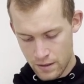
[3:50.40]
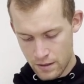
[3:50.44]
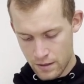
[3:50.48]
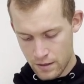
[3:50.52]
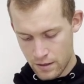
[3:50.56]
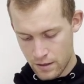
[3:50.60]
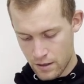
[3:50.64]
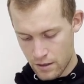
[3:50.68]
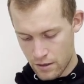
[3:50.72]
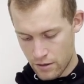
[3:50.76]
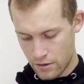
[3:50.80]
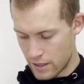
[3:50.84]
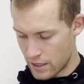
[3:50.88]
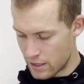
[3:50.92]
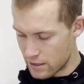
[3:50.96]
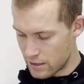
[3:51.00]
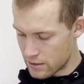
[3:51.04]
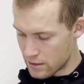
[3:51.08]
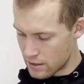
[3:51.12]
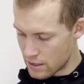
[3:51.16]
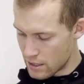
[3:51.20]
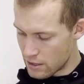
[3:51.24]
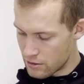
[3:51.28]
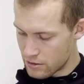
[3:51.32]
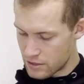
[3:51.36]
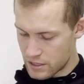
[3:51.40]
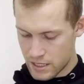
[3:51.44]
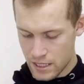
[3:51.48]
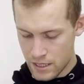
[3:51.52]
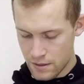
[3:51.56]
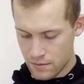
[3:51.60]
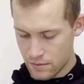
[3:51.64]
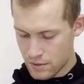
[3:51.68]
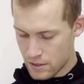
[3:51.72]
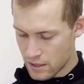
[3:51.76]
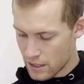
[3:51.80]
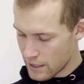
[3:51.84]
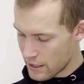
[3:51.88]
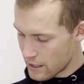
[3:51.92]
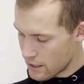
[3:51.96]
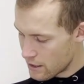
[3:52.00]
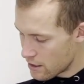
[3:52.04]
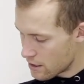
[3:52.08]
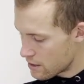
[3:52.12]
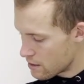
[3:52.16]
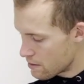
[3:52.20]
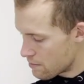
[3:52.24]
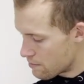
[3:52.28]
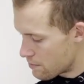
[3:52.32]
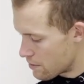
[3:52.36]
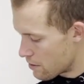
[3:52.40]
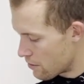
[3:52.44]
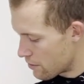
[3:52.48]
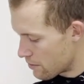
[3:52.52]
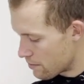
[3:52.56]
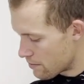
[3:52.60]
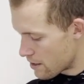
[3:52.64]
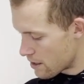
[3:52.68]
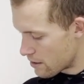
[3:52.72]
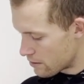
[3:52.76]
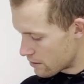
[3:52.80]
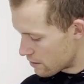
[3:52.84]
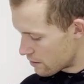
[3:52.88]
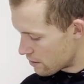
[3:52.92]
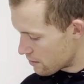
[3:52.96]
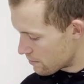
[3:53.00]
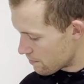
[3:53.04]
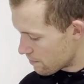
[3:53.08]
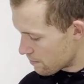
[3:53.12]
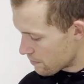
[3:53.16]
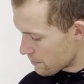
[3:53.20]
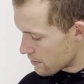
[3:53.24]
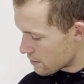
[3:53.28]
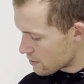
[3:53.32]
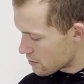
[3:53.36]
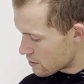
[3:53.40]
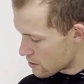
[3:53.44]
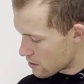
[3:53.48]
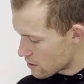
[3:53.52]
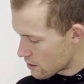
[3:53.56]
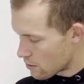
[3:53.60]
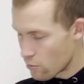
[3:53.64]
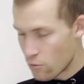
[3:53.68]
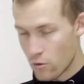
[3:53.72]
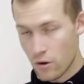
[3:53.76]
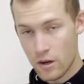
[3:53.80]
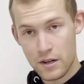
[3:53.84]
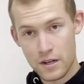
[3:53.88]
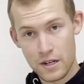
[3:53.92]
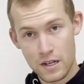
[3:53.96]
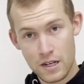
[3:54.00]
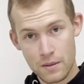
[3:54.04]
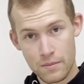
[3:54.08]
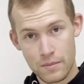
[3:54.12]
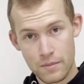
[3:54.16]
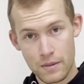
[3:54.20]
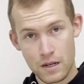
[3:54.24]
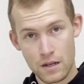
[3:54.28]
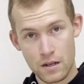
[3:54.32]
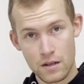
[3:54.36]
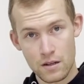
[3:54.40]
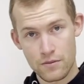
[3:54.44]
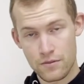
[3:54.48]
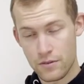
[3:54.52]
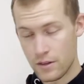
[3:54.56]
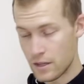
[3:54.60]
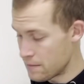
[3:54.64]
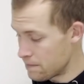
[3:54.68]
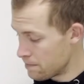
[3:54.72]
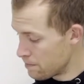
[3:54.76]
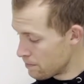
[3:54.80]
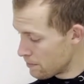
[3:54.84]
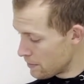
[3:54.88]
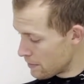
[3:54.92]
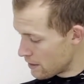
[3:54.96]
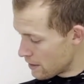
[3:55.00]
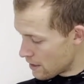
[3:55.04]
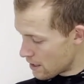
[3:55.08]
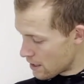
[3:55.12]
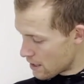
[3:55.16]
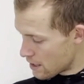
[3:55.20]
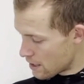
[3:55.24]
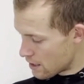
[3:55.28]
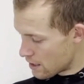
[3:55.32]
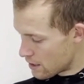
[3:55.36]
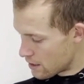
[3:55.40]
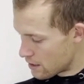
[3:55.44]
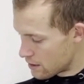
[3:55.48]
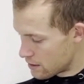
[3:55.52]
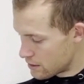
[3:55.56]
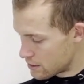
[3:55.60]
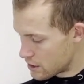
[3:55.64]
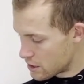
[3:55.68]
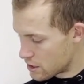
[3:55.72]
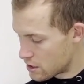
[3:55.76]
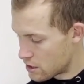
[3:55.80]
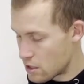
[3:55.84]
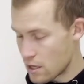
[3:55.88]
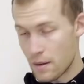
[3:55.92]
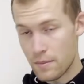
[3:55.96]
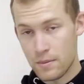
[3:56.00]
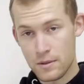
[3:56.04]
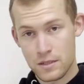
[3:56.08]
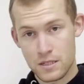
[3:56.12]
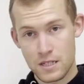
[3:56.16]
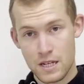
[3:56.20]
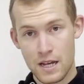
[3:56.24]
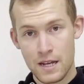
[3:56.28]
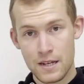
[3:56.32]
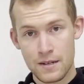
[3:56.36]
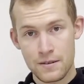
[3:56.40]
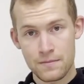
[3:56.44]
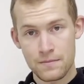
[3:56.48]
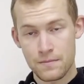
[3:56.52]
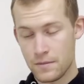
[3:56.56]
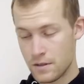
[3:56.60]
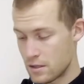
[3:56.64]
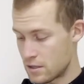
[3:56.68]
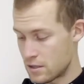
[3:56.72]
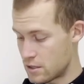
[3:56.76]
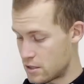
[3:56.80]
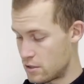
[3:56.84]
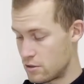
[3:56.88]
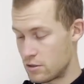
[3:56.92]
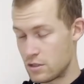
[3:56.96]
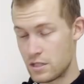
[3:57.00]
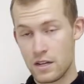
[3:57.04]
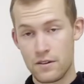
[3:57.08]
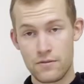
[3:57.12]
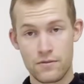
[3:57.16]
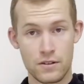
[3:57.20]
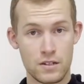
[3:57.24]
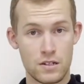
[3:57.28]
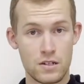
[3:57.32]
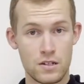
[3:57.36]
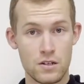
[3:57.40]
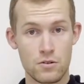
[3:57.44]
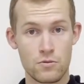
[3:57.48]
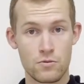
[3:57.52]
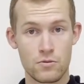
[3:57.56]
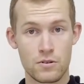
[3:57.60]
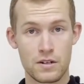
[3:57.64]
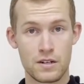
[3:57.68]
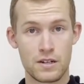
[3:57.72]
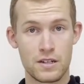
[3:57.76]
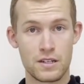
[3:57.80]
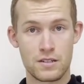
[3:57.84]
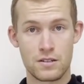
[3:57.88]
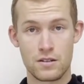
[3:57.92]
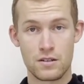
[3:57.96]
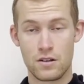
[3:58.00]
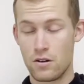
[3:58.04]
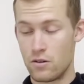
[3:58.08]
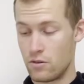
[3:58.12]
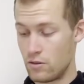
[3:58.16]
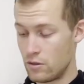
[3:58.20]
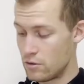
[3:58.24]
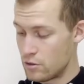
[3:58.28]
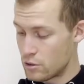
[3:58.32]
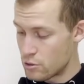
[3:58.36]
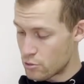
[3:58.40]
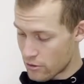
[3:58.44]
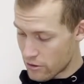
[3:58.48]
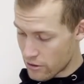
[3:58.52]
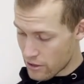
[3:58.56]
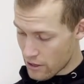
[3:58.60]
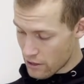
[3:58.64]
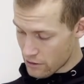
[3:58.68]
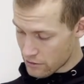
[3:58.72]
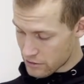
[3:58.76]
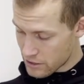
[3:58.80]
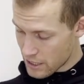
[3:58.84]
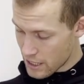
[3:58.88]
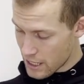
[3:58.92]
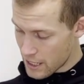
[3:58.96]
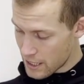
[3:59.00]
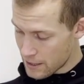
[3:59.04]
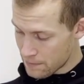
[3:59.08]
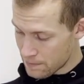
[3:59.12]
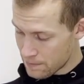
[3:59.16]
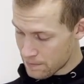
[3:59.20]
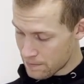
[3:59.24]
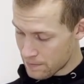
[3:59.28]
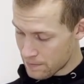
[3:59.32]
Okay, so now it seems like I got them both mounted somewhat in the middle of it, and I'll just double tighten because you definitely don't want this to go loose when you're out skating.